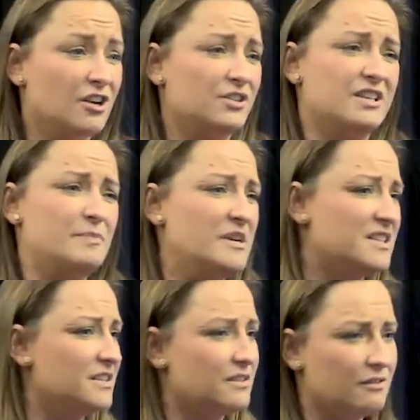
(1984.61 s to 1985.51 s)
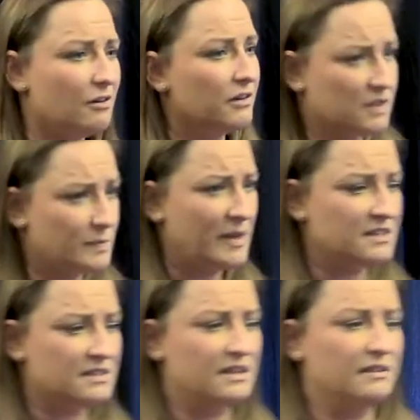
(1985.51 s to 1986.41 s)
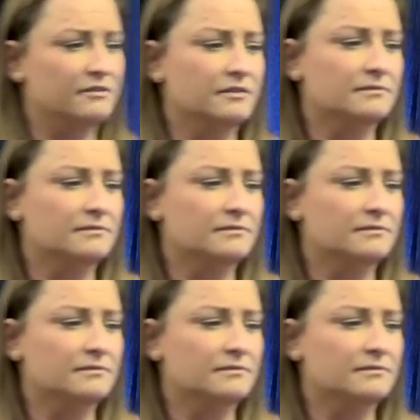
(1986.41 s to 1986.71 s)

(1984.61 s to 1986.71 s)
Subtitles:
Because EPCs are not expensive.